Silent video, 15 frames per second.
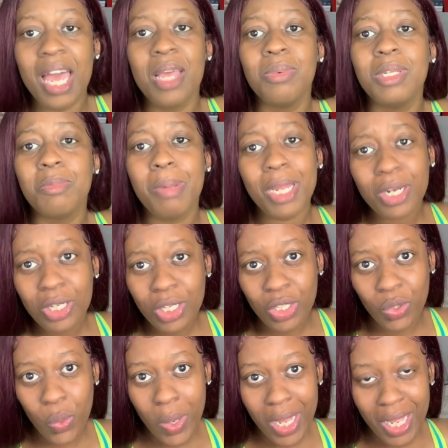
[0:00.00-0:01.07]
it was better to
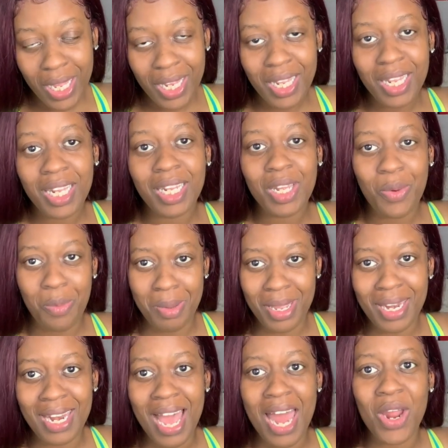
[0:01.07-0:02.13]
do it a little bit,
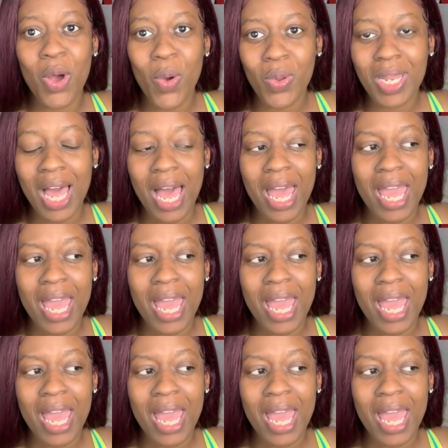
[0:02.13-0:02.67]
not a whole lot.